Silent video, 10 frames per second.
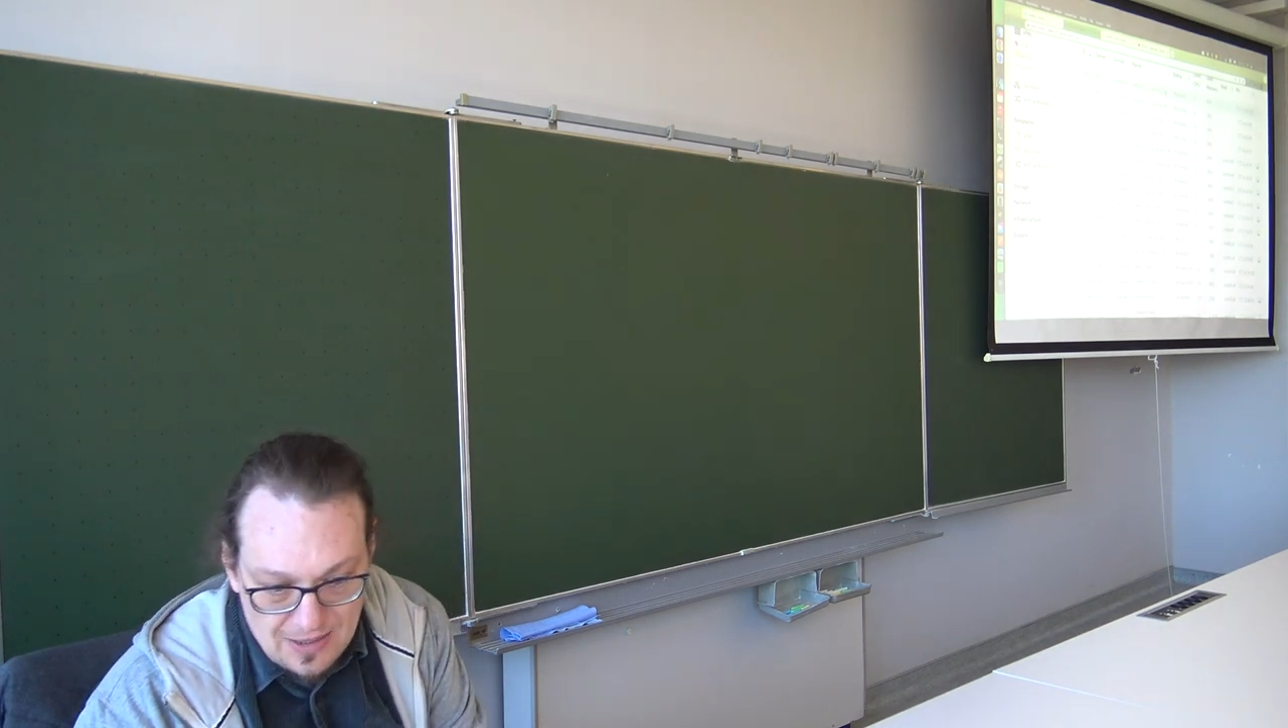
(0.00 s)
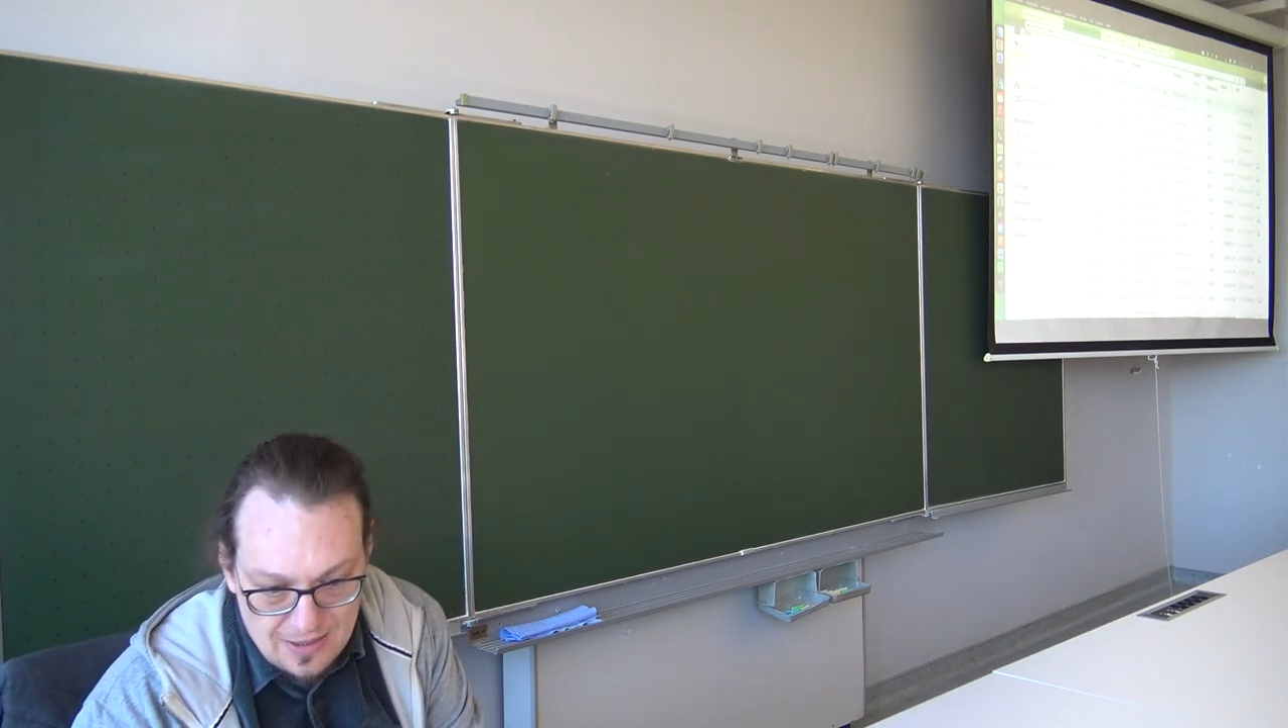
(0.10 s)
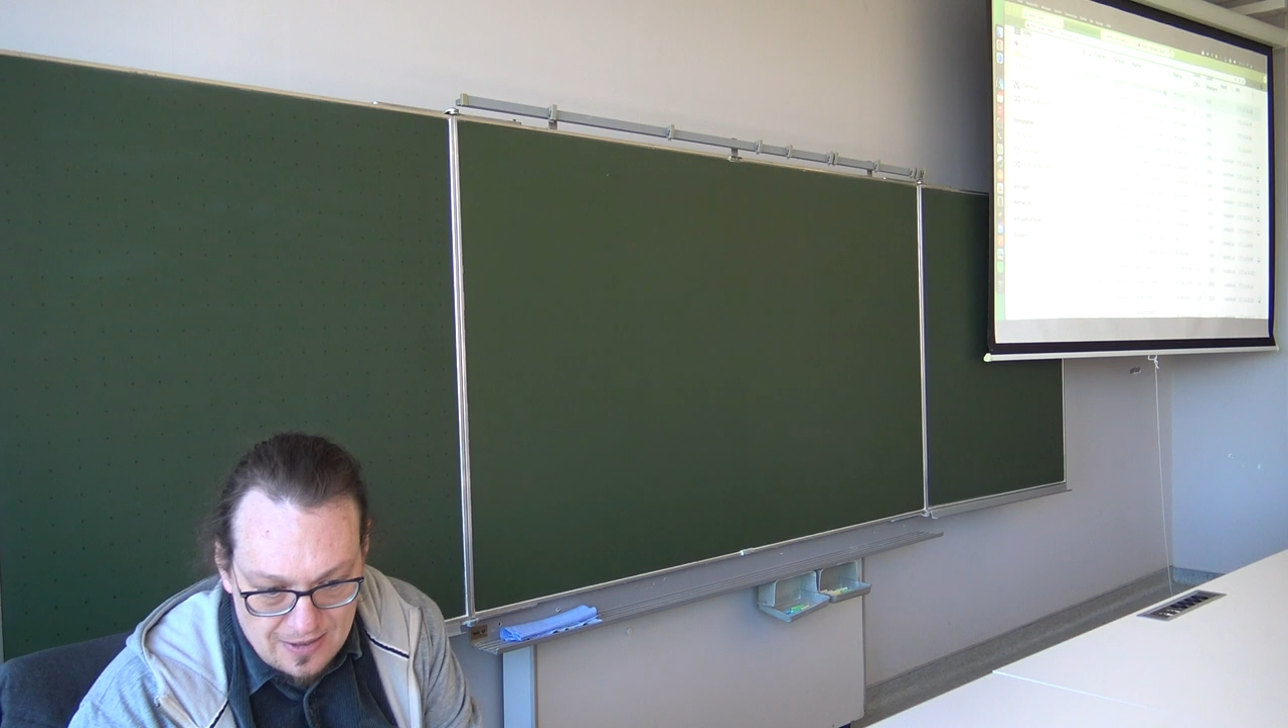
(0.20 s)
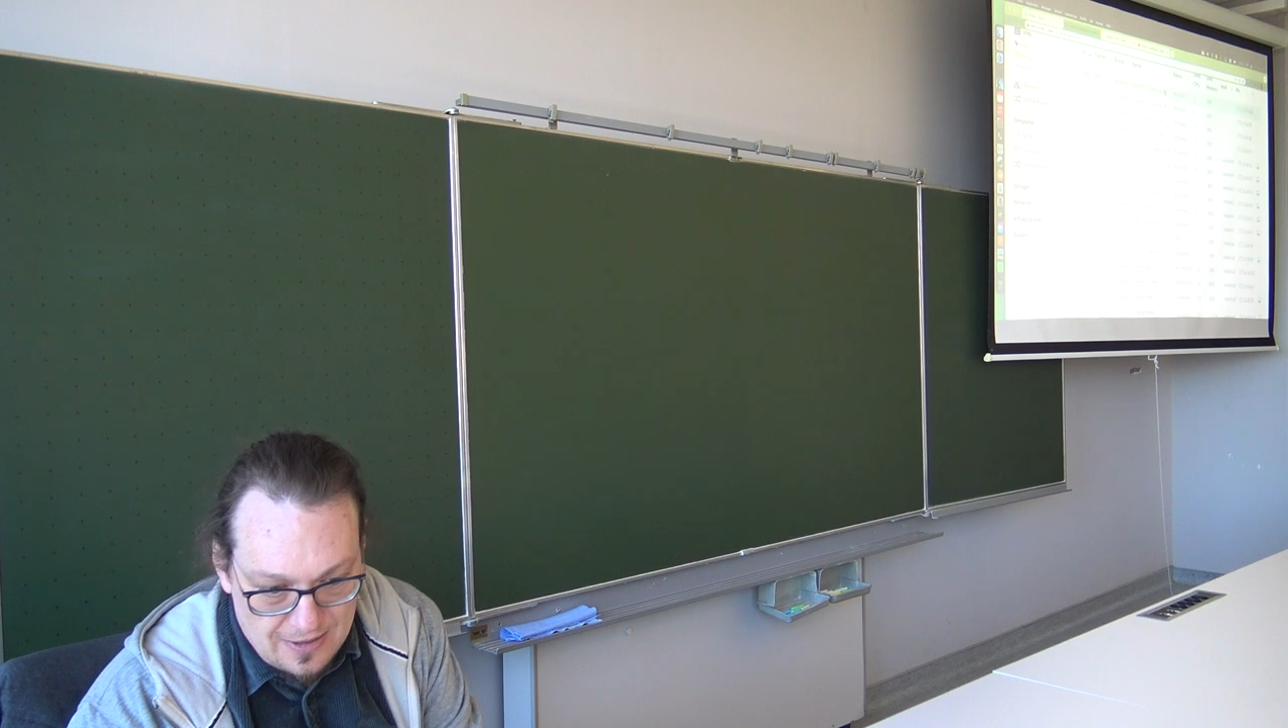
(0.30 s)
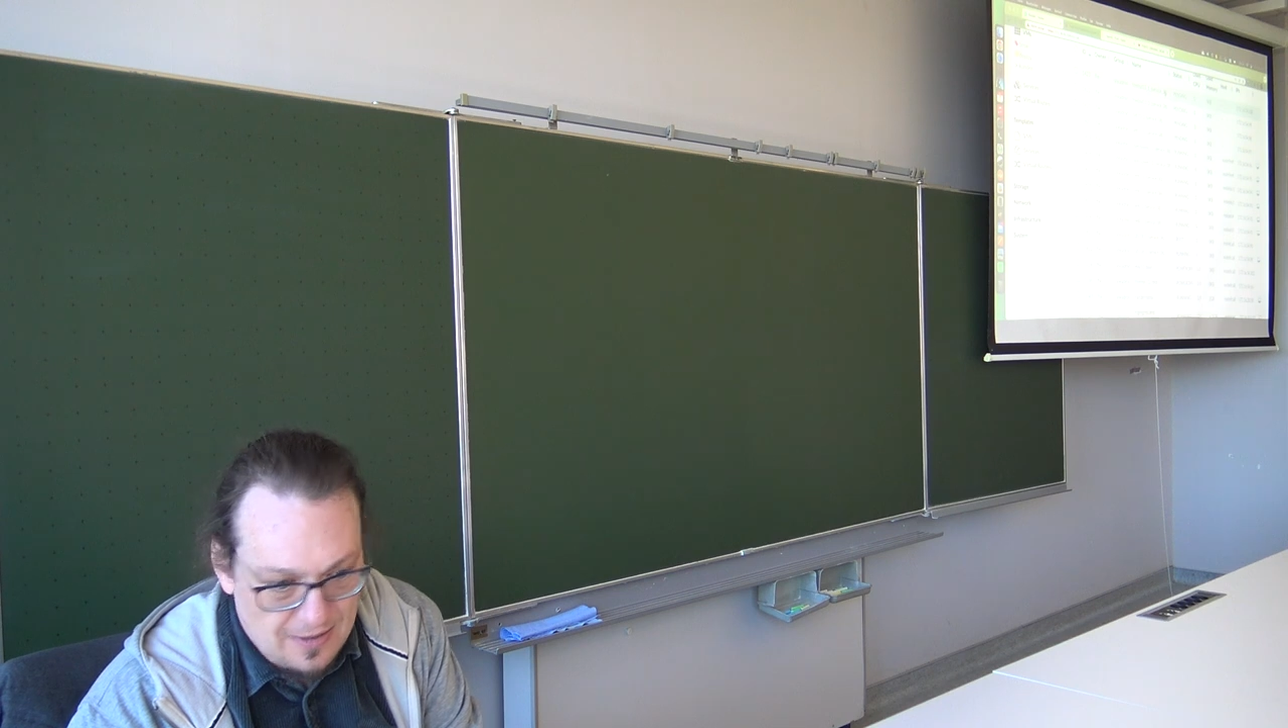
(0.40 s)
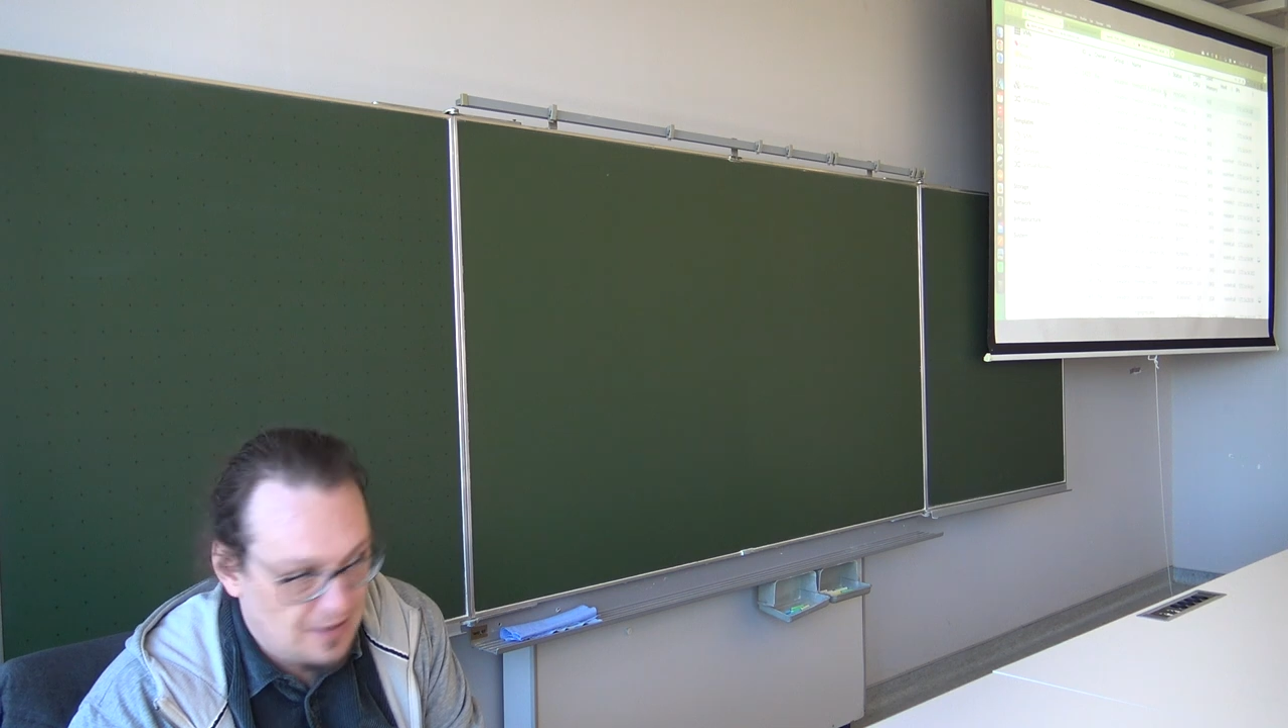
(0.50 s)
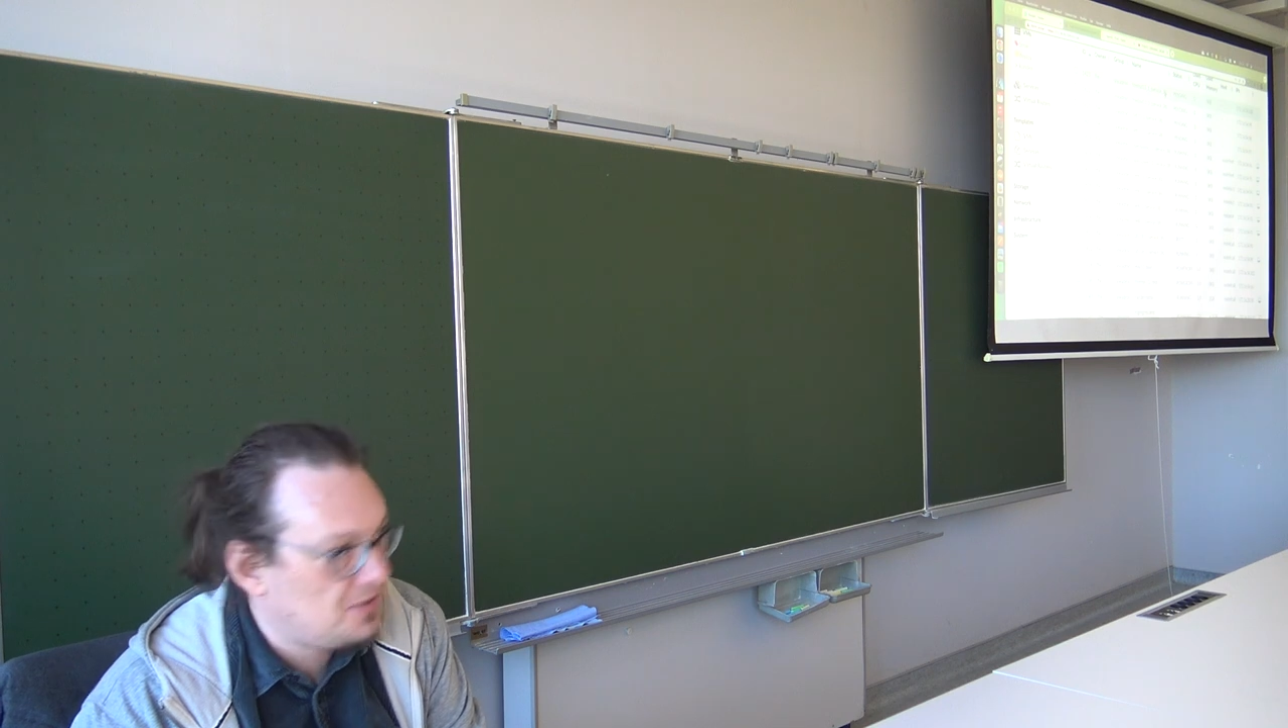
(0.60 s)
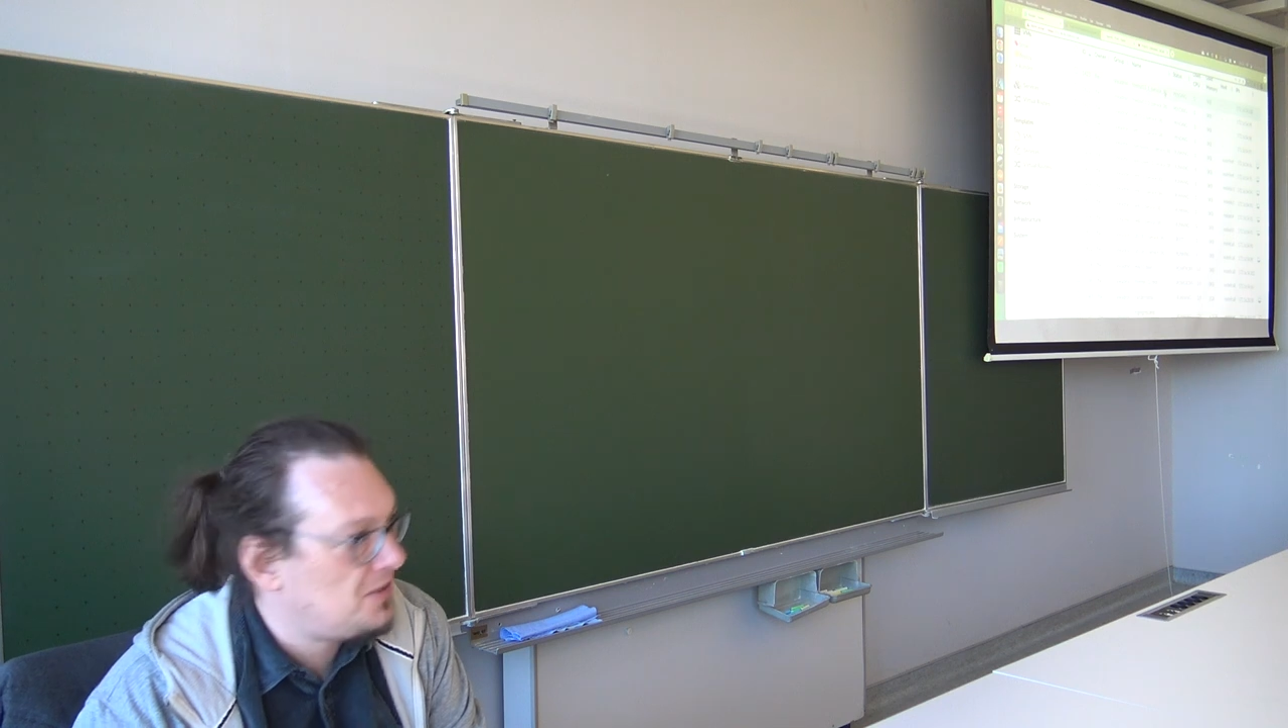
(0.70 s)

uh,